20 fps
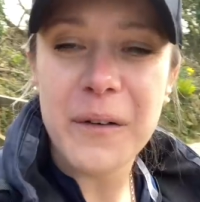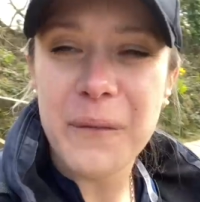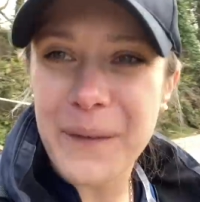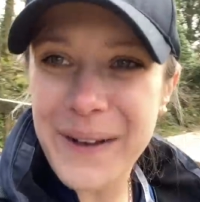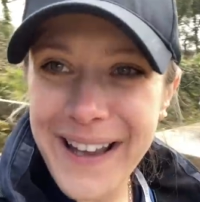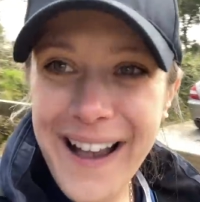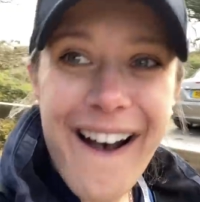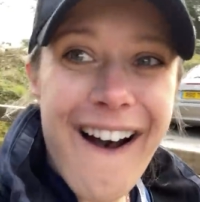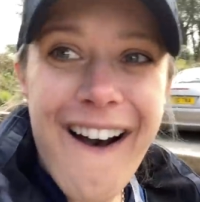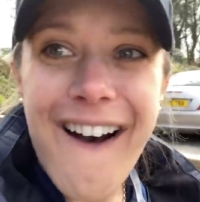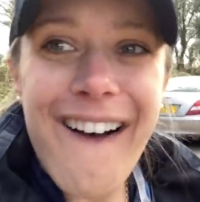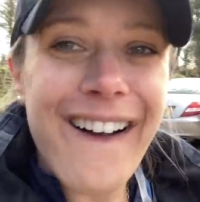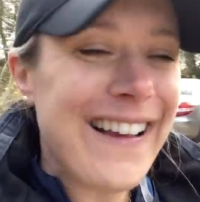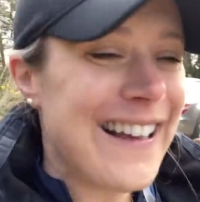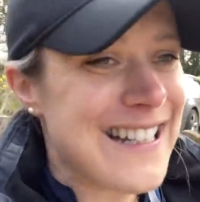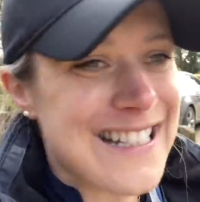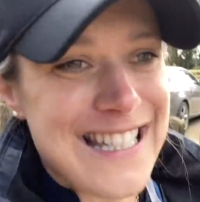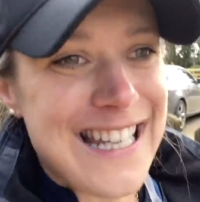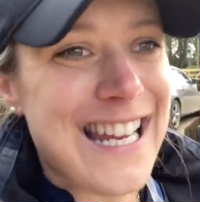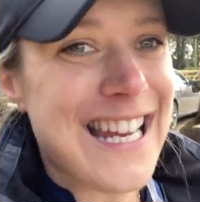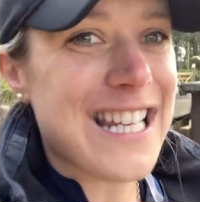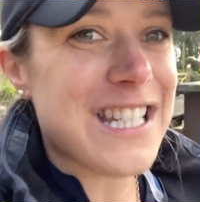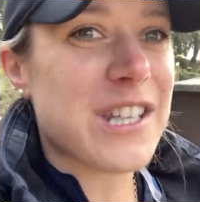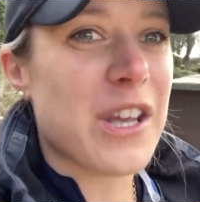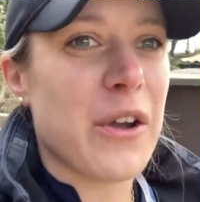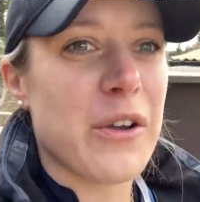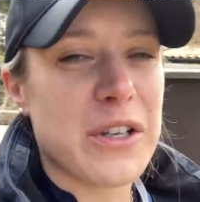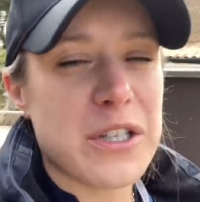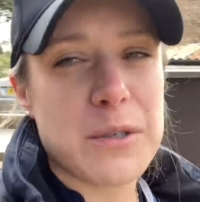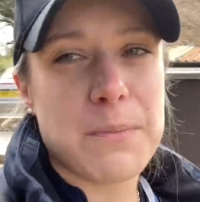We are indeed
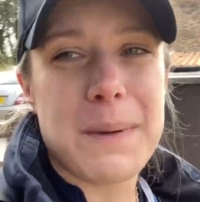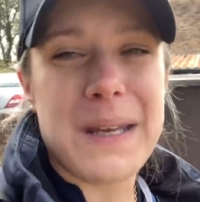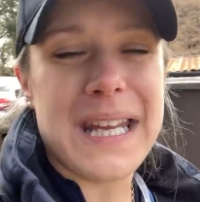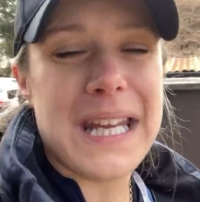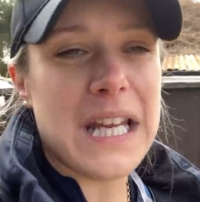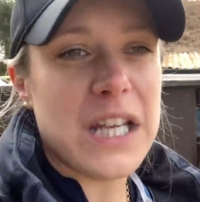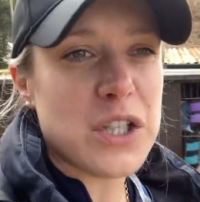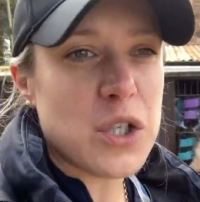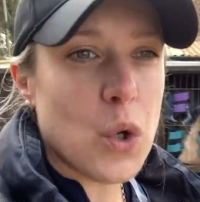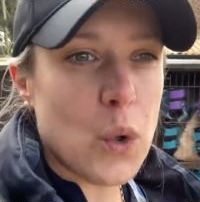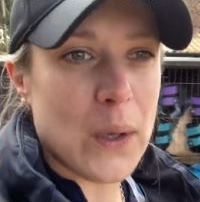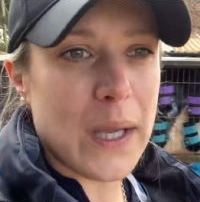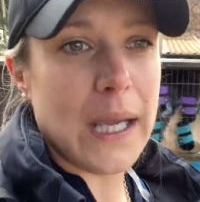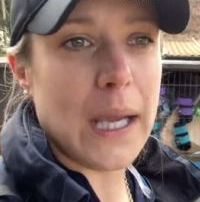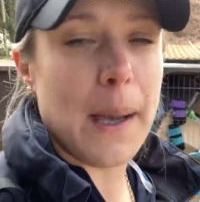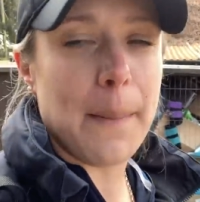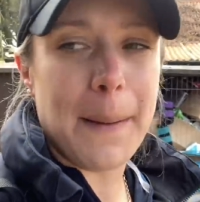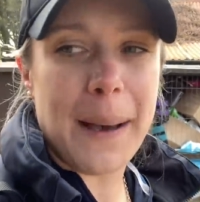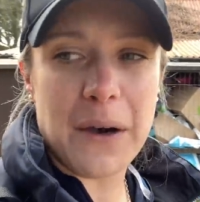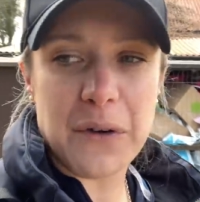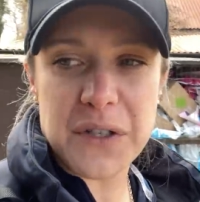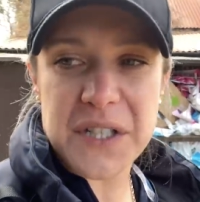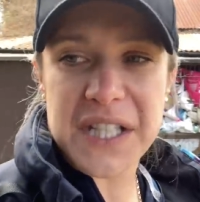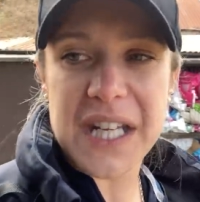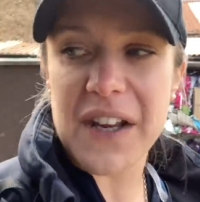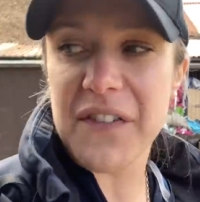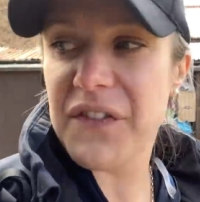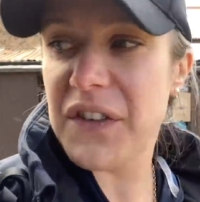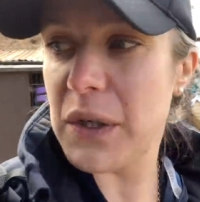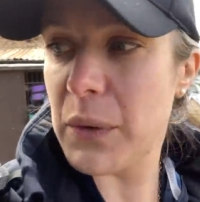going to be talking about
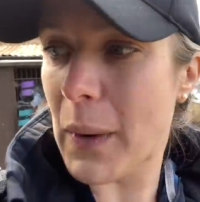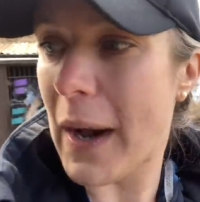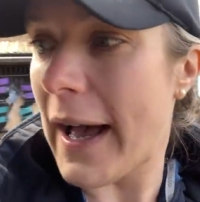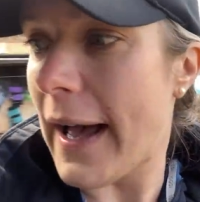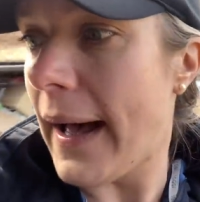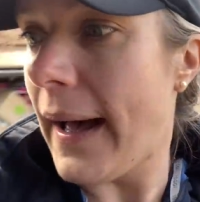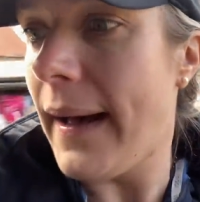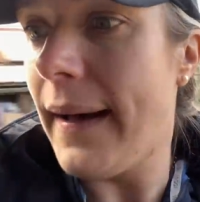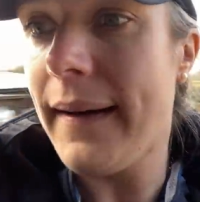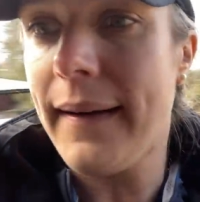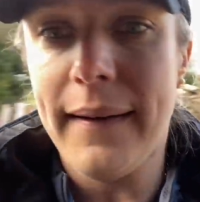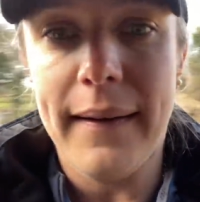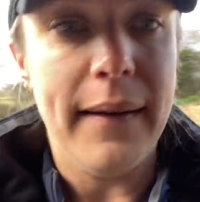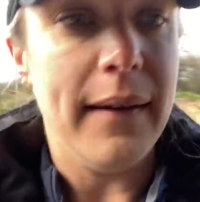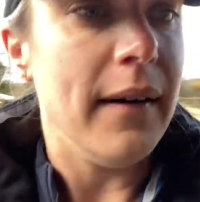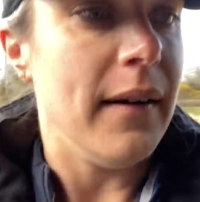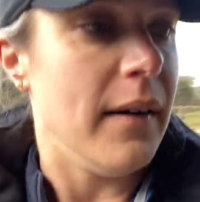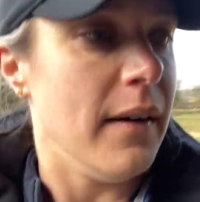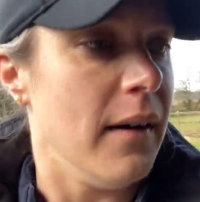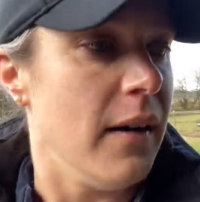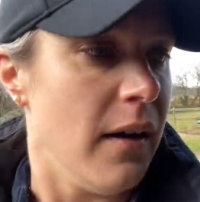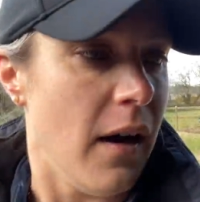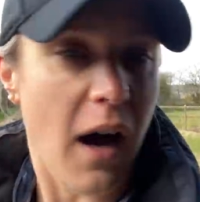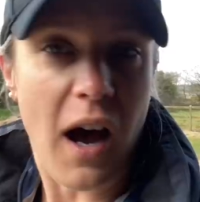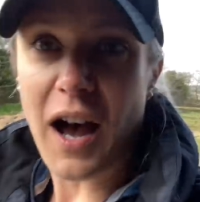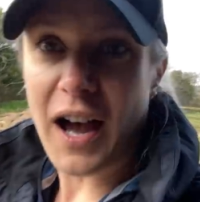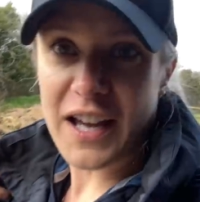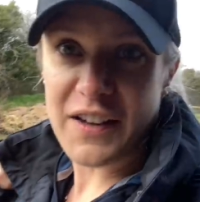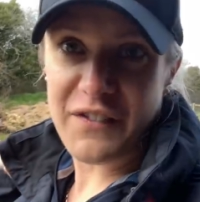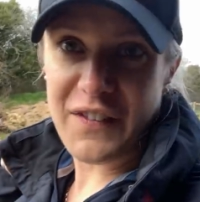safety wear.
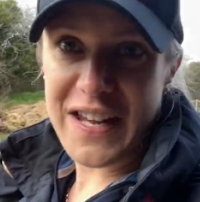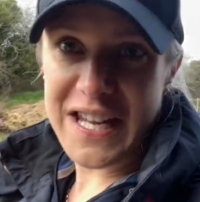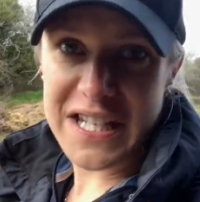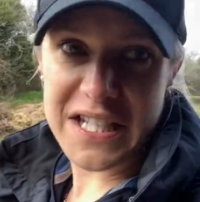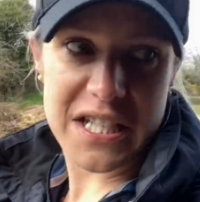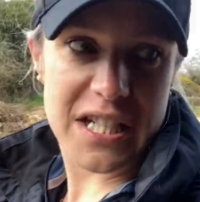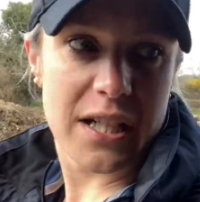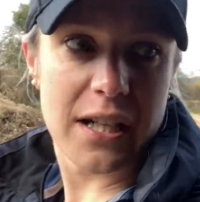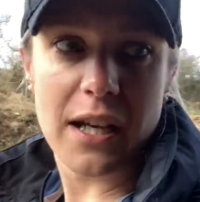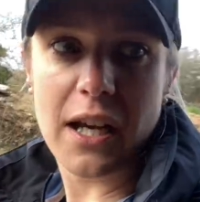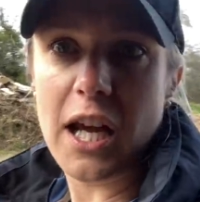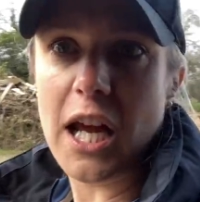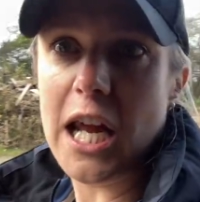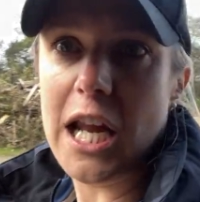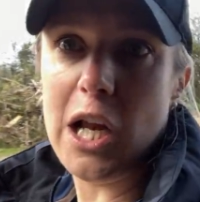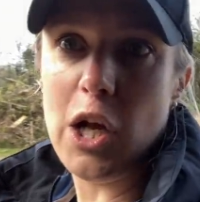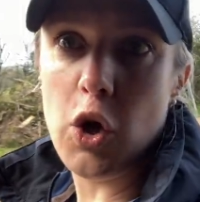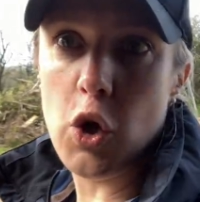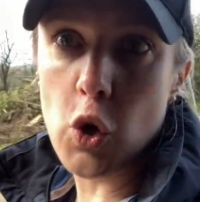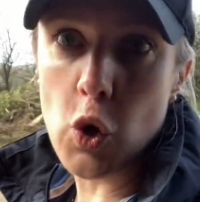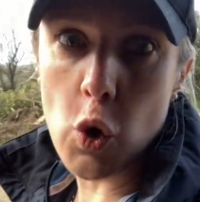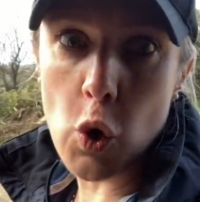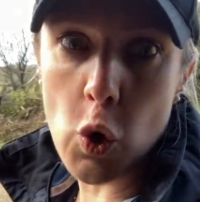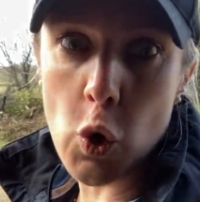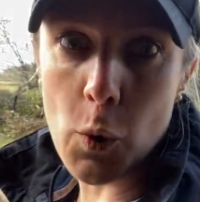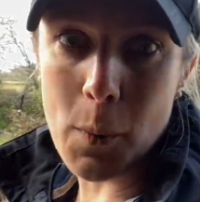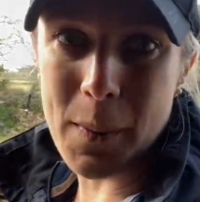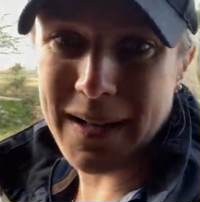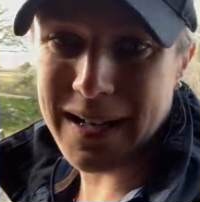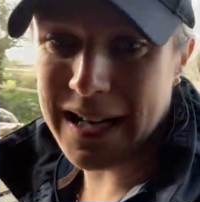Hi Viz,
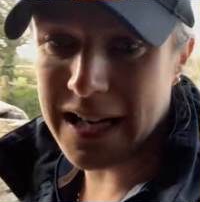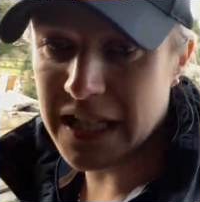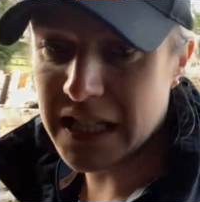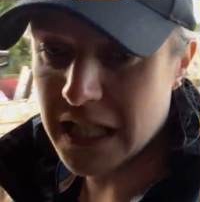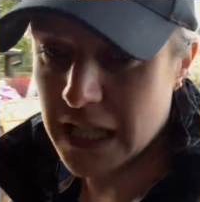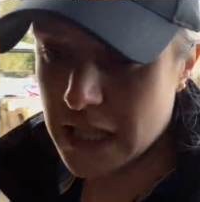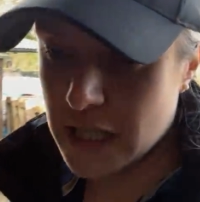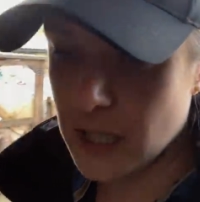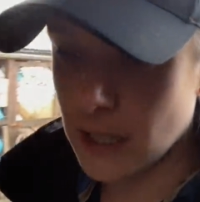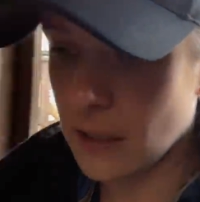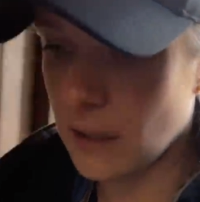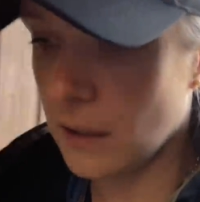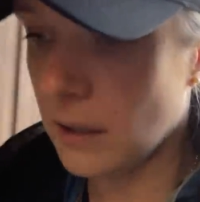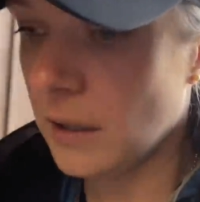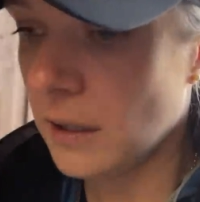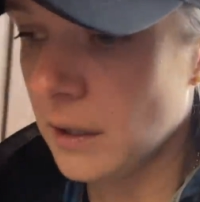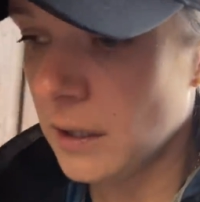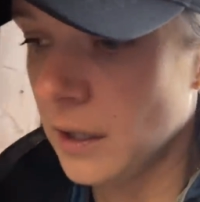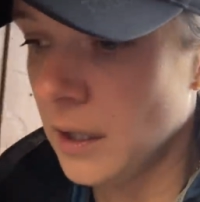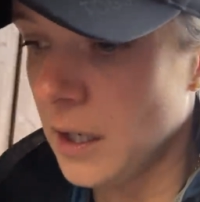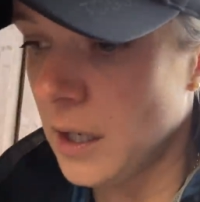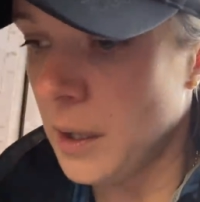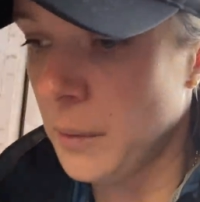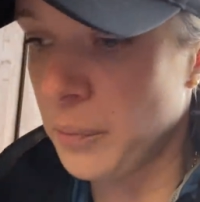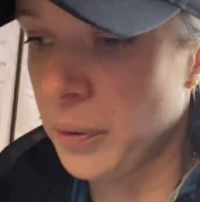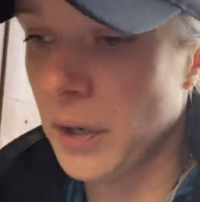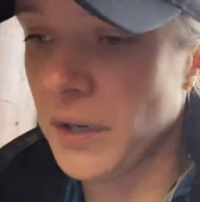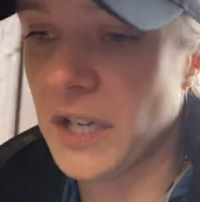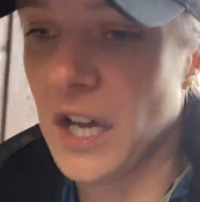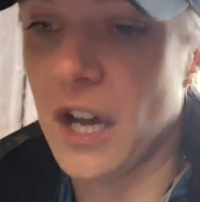illuminated
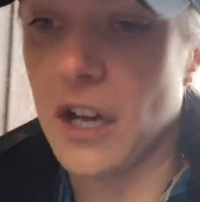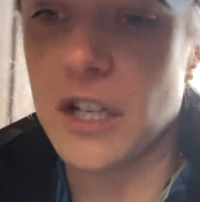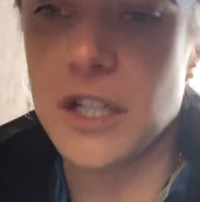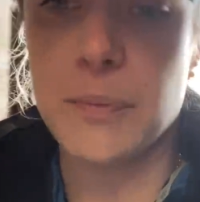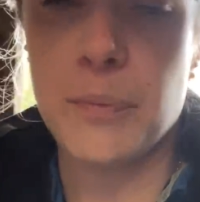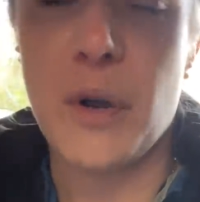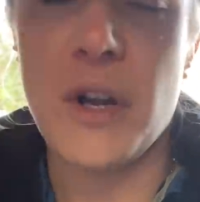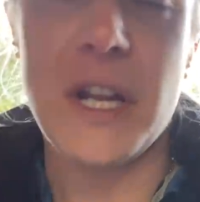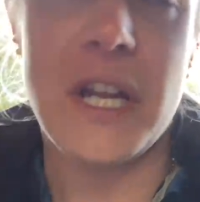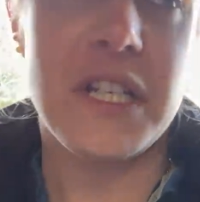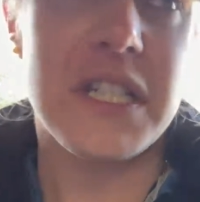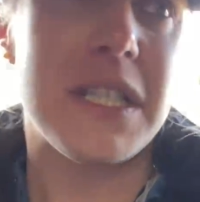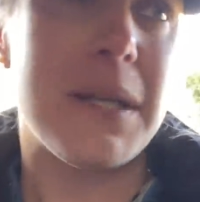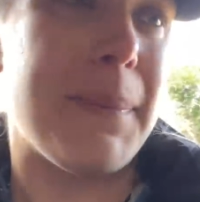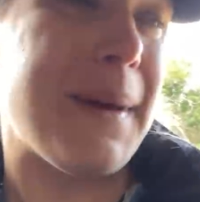products. Products that